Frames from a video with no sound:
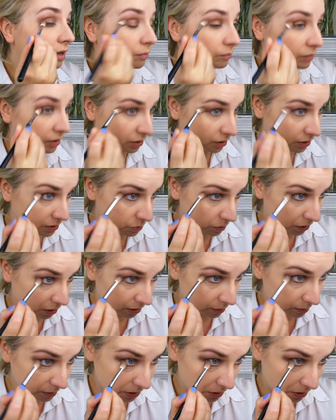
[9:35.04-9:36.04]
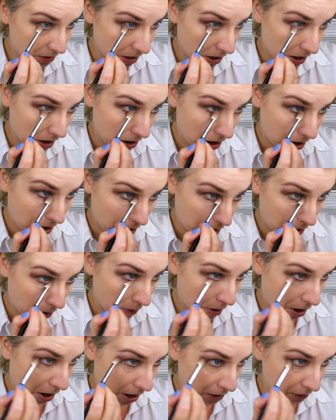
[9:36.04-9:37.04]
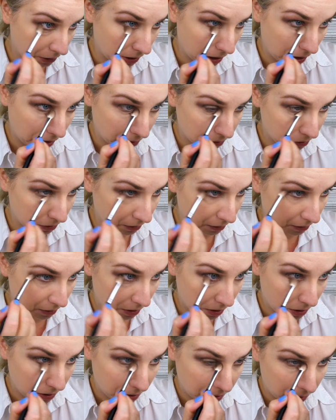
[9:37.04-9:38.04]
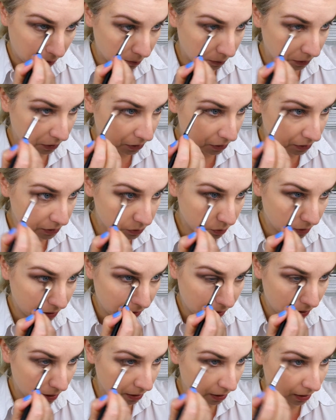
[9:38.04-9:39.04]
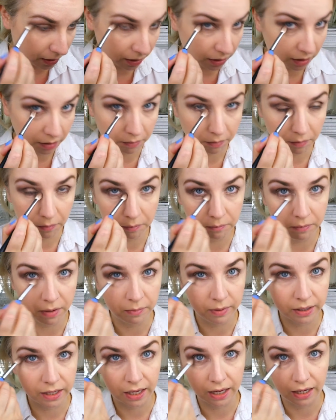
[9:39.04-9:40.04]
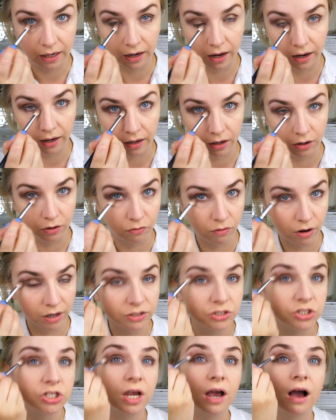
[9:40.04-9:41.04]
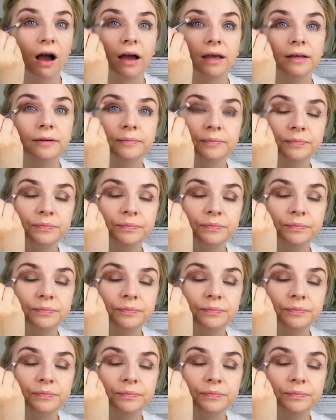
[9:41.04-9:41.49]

Because we're going to be doing, and then go underneath. Because we're mimicking like a grungy eye.